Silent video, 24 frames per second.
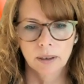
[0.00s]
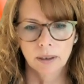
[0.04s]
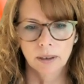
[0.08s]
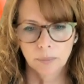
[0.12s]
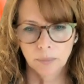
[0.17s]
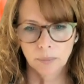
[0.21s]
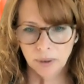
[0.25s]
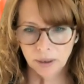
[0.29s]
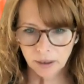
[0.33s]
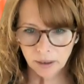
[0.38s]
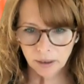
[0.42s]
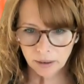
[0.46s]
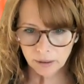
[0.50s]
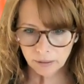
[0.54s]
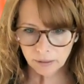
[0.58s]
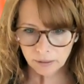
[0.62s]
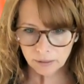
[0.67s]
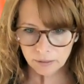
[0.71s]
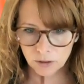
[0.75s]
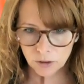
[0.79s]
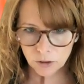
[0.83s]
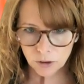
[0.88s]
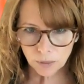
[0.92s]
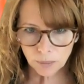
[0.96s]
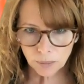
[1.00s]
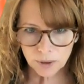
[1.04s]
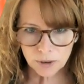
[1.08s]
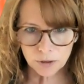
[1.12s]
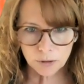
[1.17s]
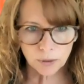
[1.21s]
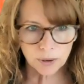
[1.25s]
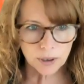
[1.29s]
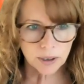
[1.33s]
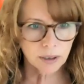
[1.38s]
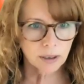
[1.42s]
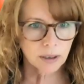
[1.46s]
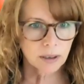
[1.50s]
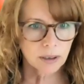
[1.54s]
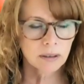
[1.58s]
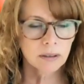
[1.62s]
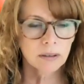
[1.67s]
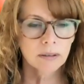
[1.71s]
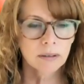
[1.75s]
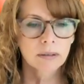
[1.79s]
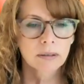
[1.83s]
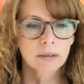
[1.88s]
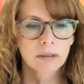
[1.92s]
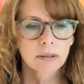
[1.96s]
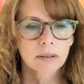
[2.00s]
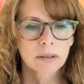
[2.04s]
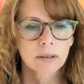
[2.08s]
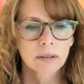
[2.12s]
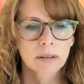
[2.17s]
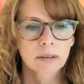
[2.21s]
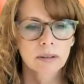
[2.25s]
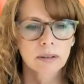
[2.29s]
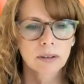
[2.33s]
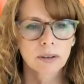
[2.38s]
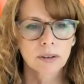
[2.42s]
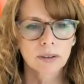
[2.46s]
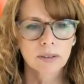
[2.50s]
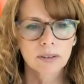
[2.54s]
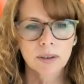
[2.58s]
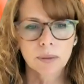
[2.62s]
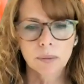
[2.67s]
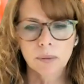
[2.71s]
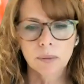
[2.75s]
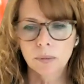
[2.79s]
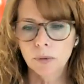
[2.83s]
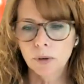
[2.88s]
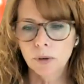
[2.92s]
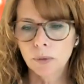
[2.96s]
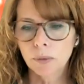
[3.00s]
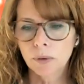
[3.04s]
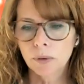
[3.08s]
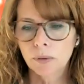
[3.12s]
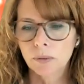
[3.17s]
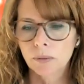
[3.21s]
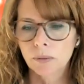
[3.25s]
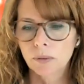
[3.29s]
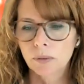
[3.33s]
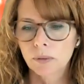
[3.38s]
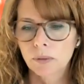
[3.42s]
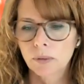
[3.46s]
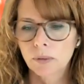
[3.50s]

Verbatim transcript: Okay, I'm going to share my screen again so you can see what I'm doing.